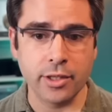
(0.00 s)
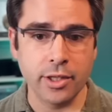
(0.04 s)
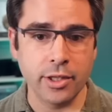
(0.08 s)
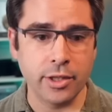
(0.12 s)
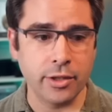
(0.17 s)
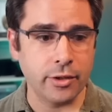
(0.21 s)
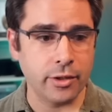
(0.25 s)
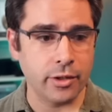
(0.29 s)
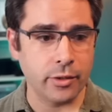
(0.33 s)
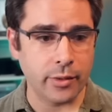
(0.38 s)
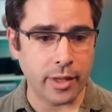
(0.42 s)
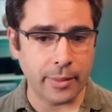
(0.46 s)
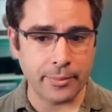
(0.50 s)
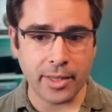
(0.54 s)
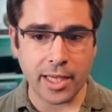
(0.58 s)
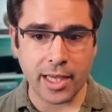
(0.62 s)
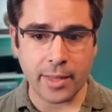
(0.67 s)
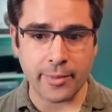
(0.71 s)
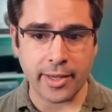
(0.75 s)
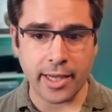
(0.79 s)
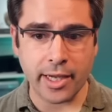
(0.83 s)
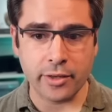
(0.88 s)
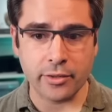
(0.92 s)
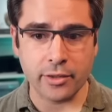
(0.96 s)
go to webcam
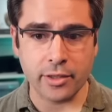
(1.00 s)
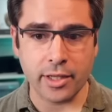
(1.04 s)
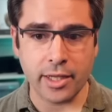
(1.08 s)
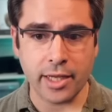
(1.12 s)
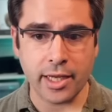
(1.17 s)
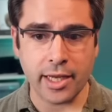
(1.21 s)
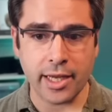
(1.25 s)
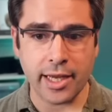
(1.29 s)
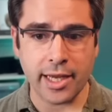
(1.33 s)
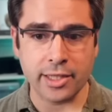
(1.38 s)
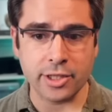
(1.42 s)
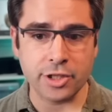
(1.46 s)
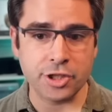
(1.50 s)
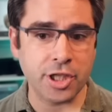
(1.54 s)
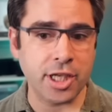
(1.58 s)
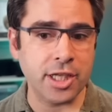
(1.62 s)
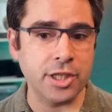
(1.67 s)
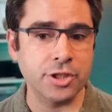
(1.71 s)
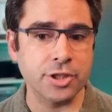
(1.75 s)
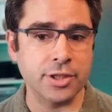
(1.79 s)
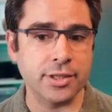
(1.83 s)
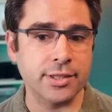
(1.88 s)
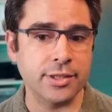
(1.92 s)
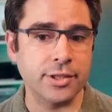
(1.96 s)
out, and
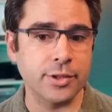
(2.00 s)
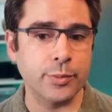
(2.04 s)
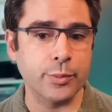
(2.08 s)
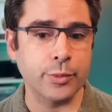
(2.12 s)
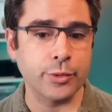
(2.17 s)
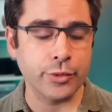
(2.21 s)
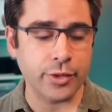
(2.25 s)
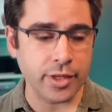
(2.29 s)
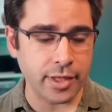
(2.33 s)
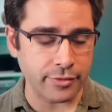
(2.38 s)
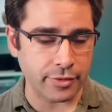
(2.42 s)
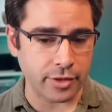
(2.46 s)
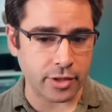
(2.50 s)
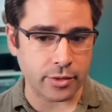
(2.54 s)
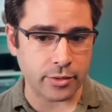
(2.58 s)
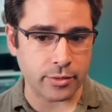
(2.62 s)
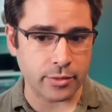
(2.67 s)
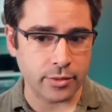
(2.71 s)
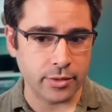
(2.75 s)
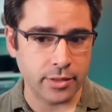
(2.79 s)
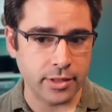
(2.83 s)
change this to preview.